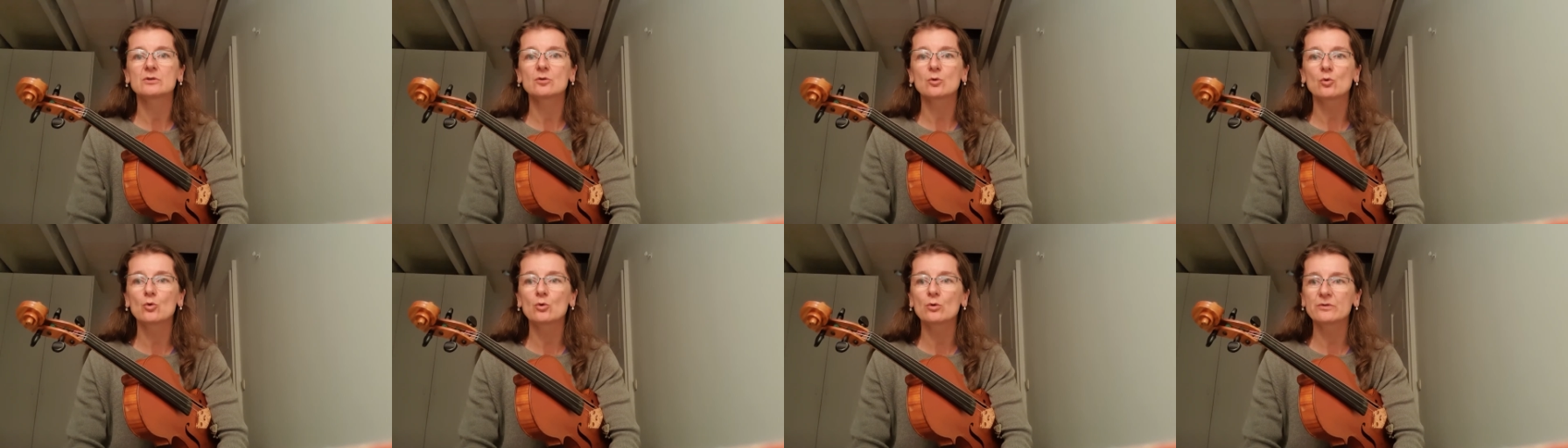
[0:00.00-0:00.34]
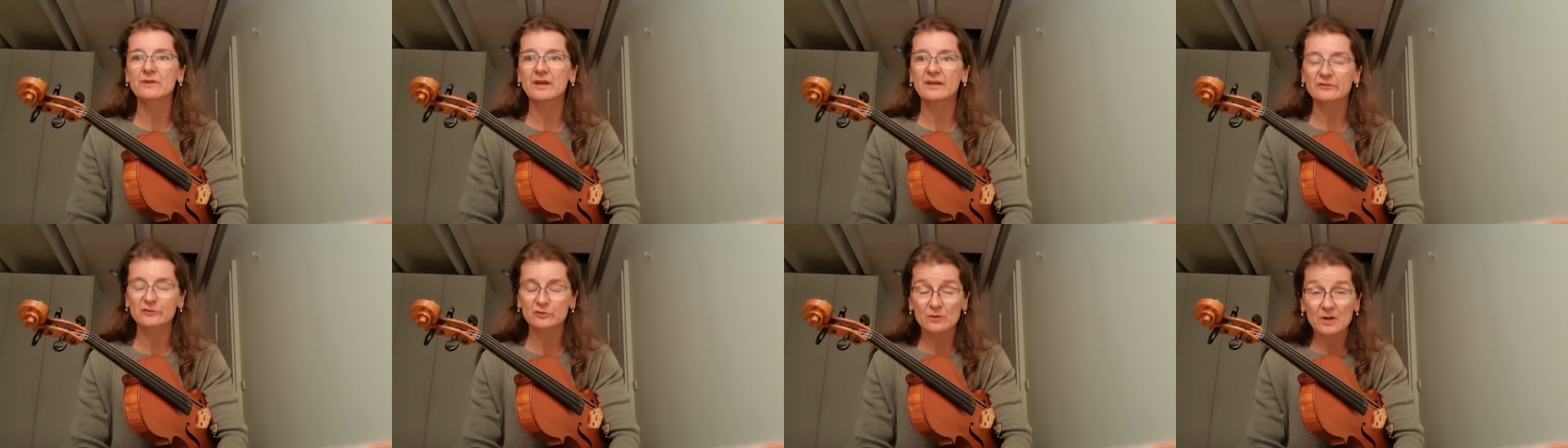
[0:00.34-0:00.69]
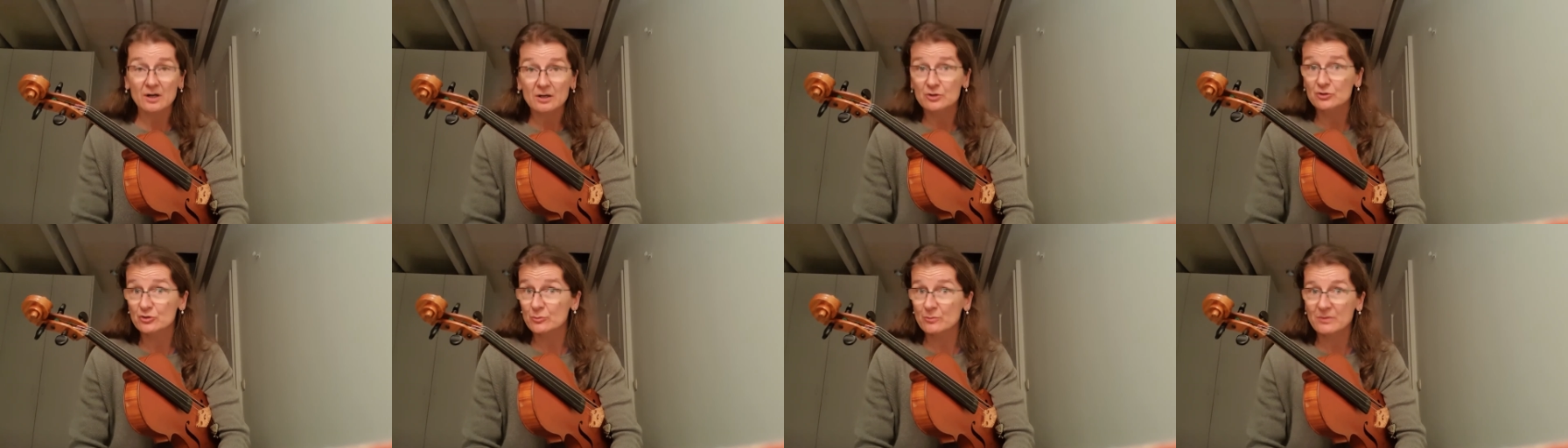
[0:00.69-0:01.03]
or they
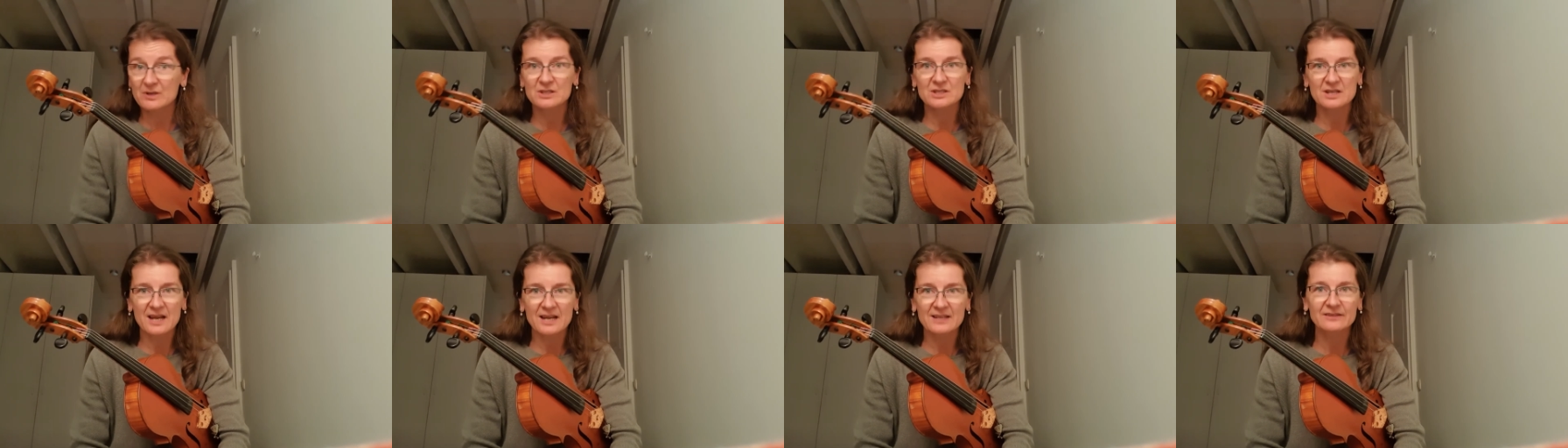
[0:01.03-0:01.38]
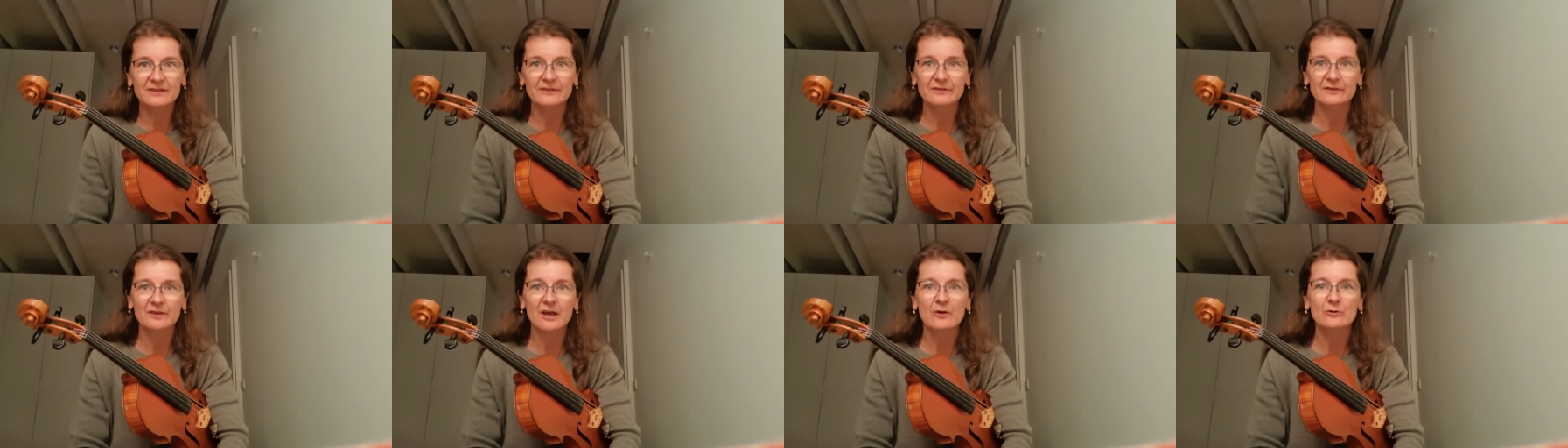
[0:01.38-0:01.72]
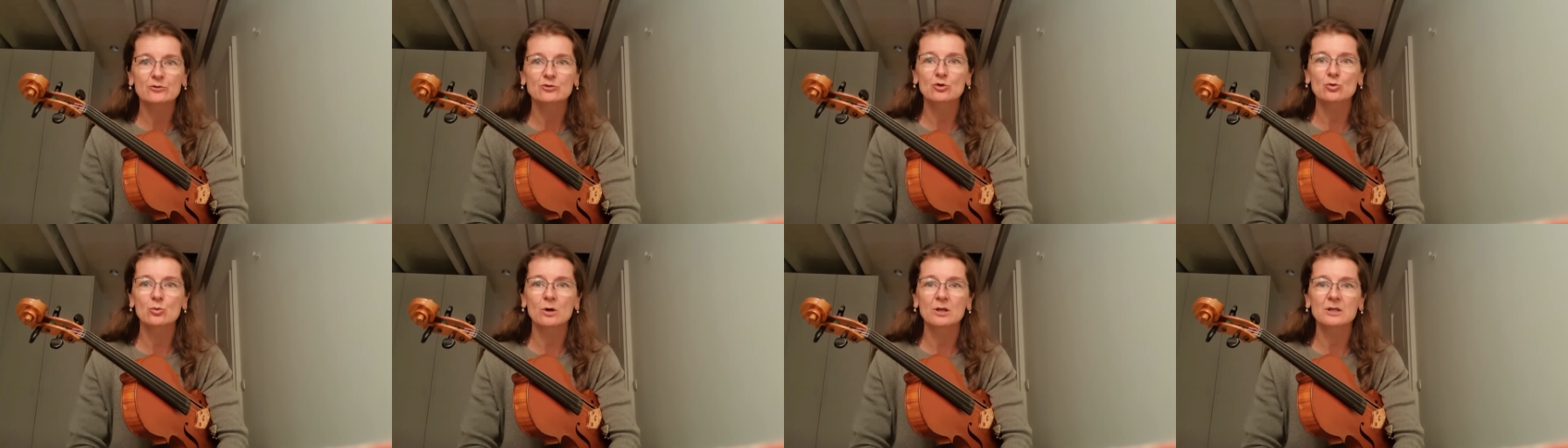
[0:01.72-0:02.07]
struggle to maintain the
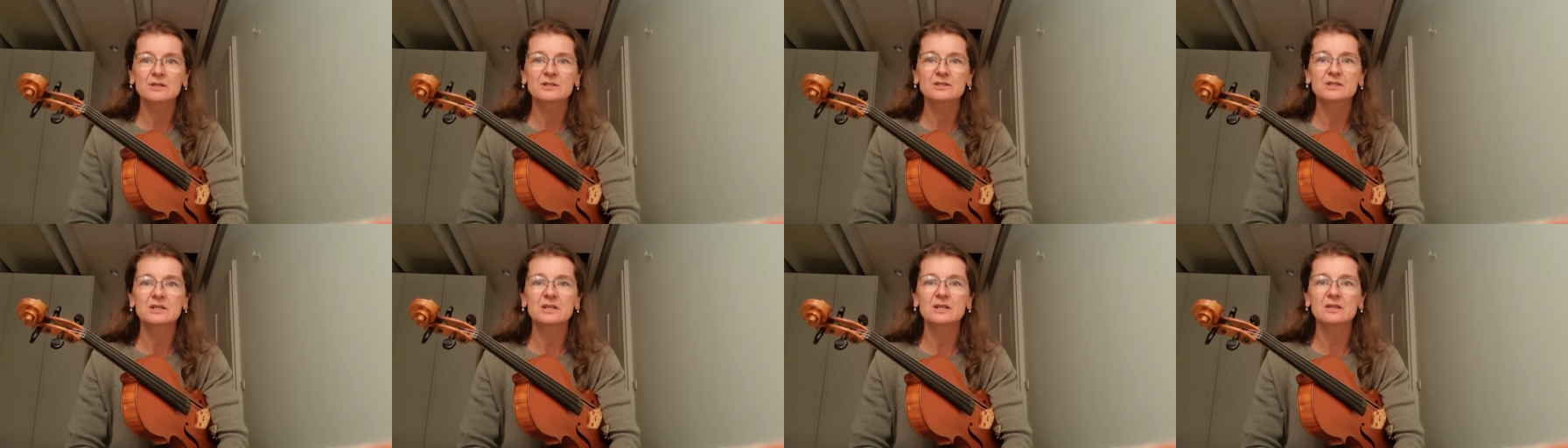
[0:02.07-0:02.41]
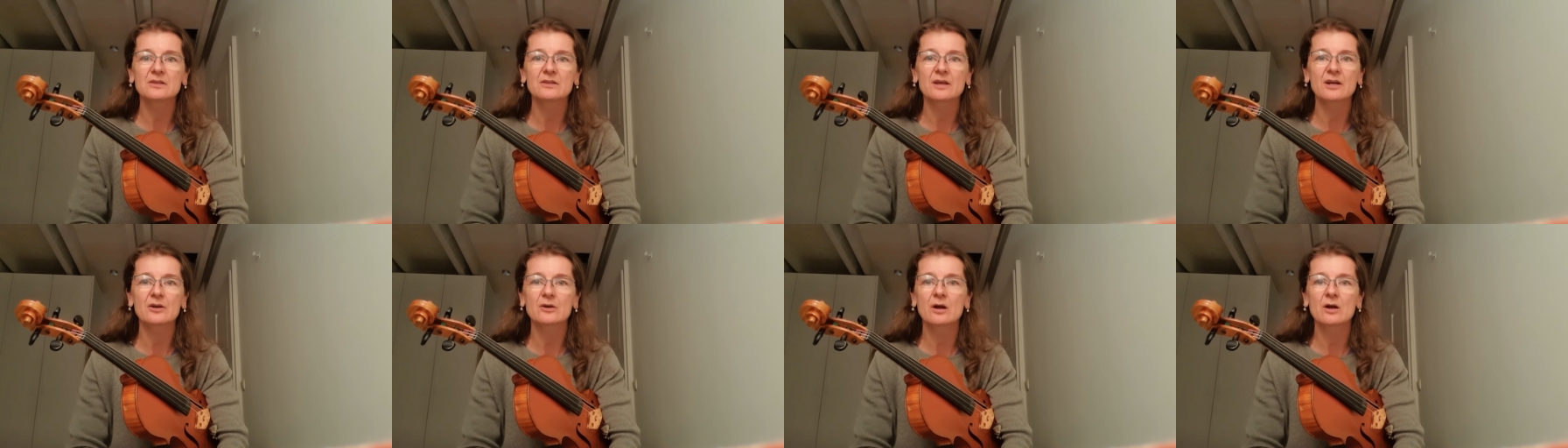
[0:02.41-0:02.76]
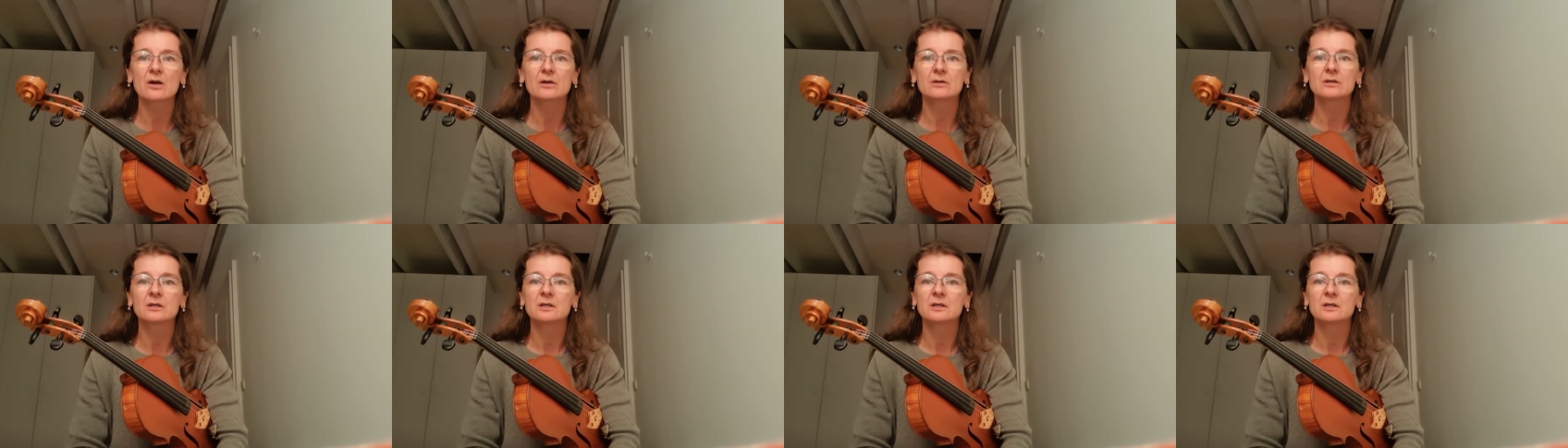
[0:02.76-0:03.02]
sound quality. There are